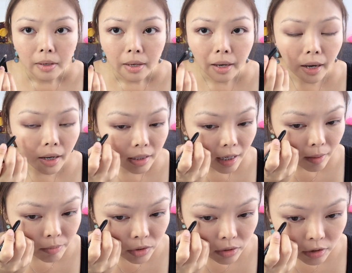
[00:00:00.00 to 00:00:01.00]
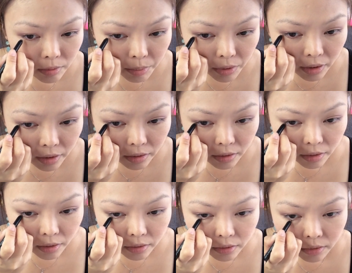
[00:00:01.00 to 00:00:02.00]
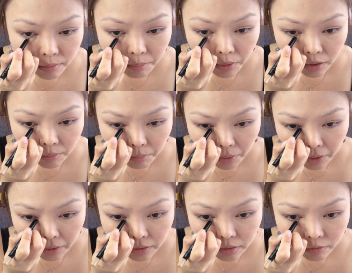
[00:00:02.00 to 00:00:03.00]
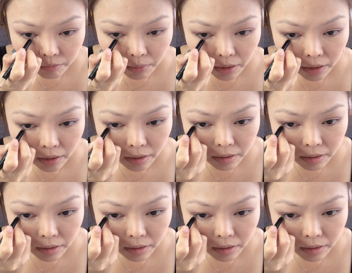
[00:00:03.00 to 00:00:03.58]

And I'm also gonna put it on the bottom parts of my eyes.